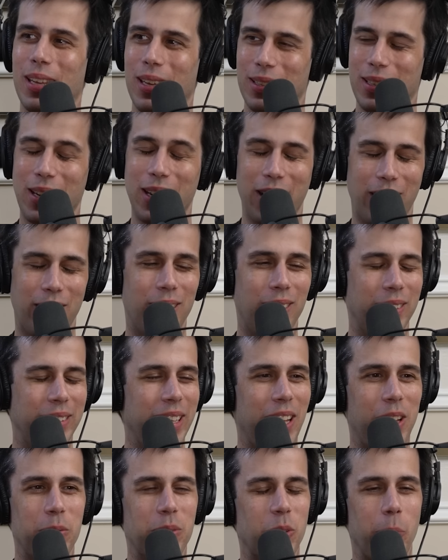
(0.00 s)
Th they are
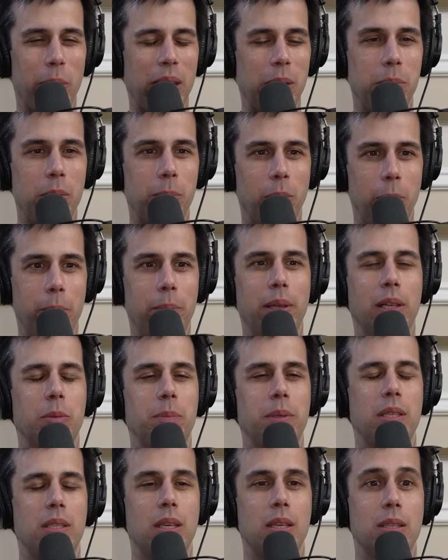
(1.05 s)
they help so many people build
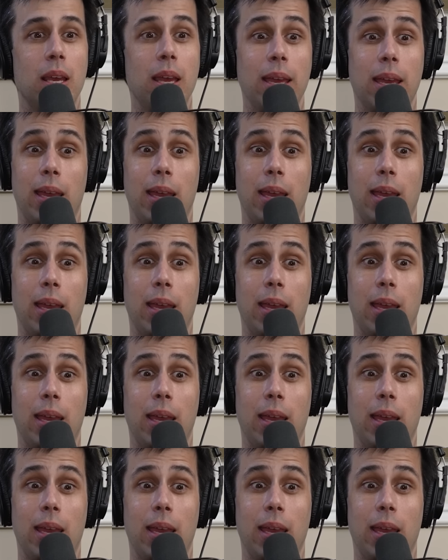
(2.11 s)
PCs,